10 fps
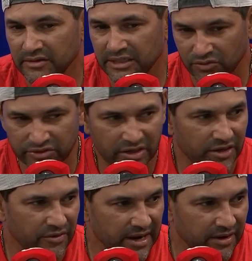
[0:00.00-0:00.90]
This will turn
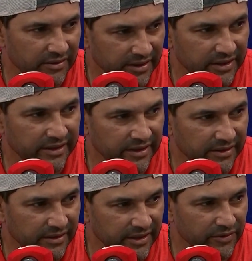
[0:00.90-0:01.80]
around, and it
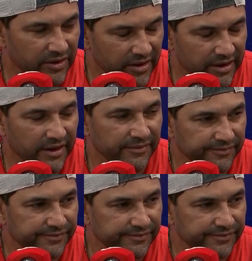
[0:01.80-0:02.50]
did, and here we are today.